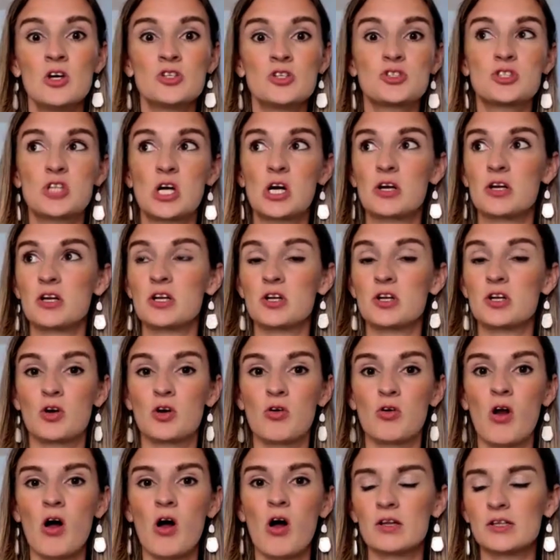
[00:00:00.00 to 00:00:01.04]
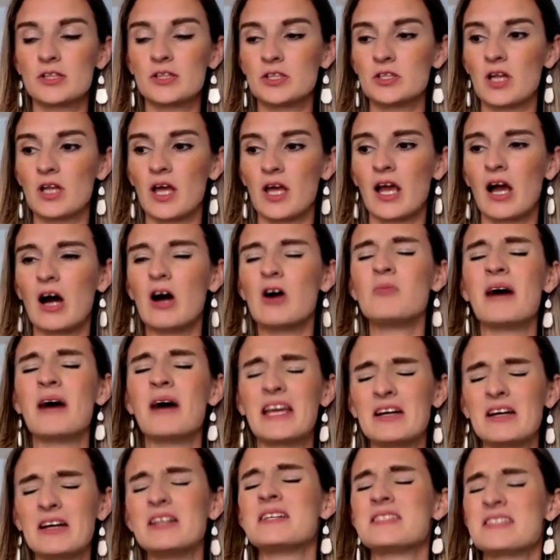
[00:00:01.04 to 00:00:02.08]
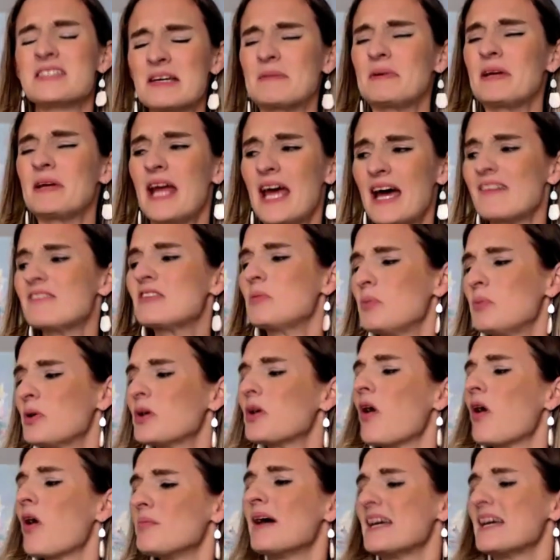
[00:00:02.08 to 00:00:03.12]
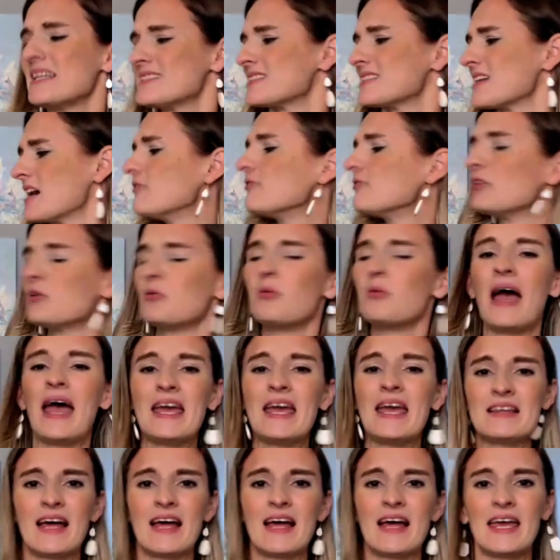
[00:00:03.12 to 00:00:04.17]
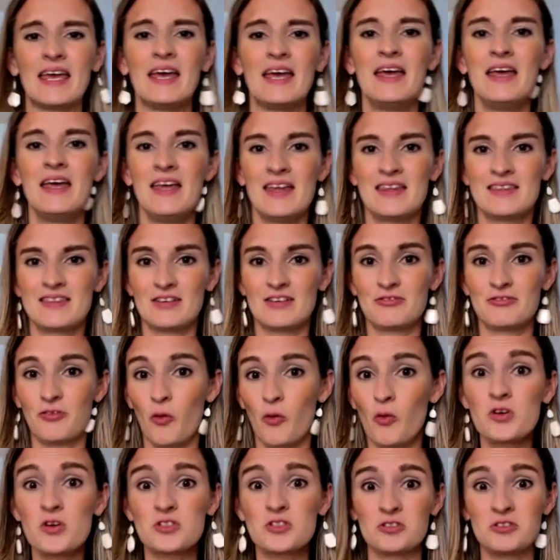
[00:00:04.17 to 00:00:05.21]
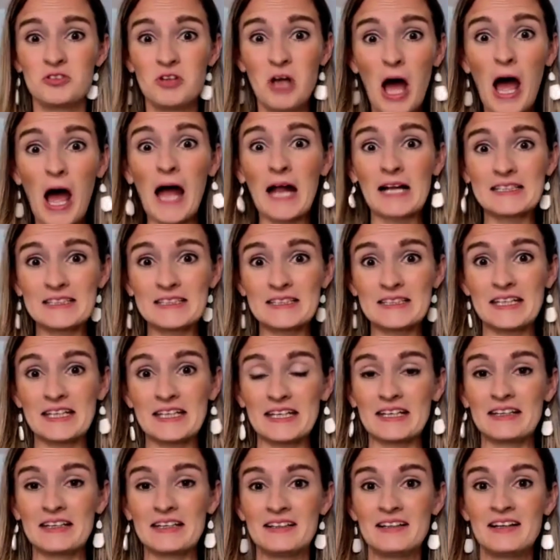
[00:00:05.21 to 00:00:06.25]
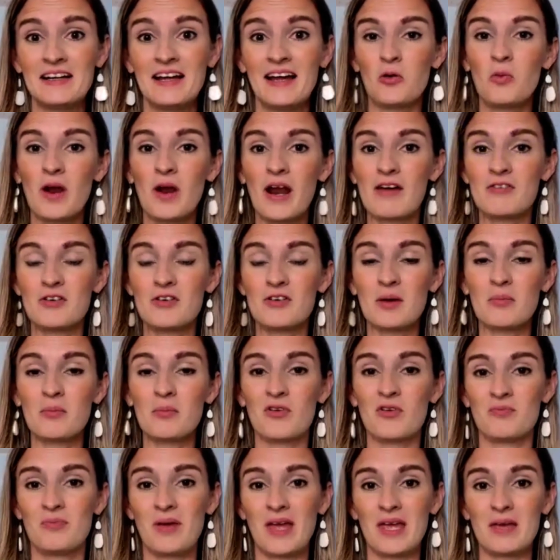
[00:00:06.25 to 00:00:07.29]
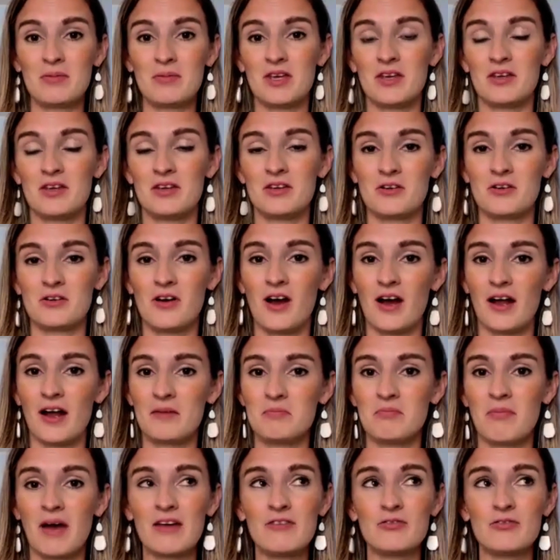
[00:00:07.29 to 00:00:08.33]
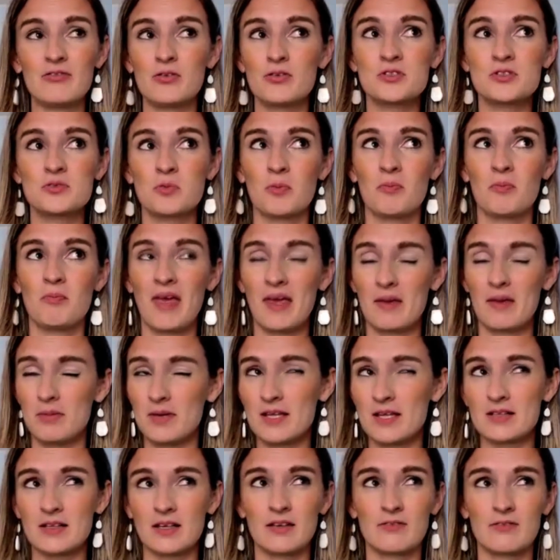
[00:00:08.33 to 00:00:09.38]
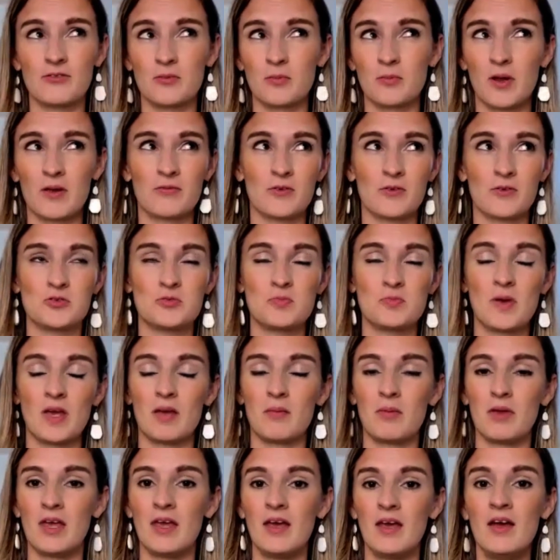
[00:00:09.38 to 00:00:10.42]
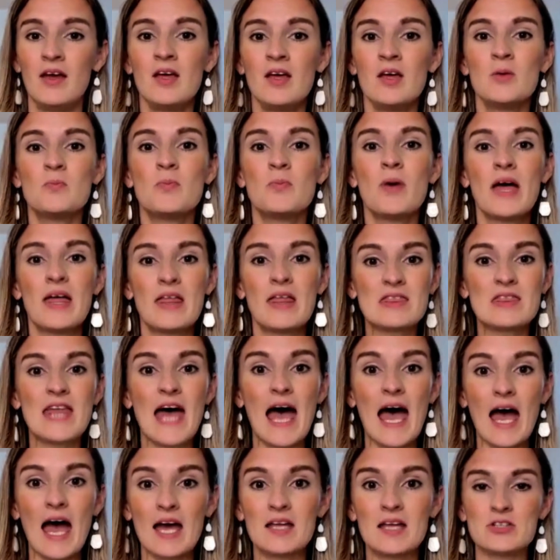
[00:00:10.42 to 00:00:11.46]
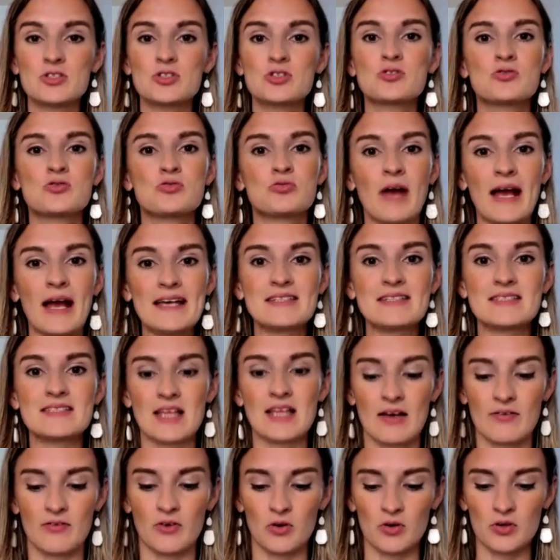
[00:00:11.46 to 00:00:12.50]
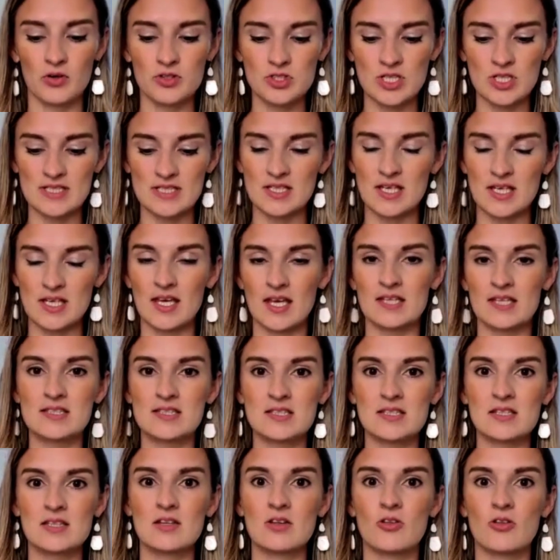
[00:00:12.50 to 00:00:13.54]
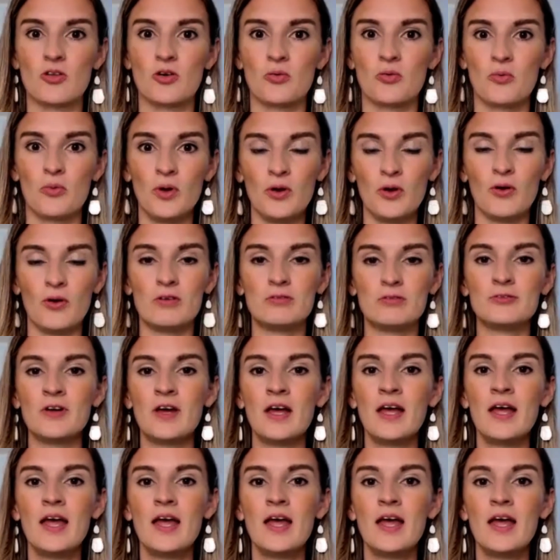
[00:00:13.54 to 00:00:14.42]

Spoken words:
starting to crawl, and you're like, oh my goodness, I'm gonna have to put all my stuff away. Like the floors are not clean. Whatever number of baby you're on, my floors were maybe clean for my first baby, but that stress level just hits the roof.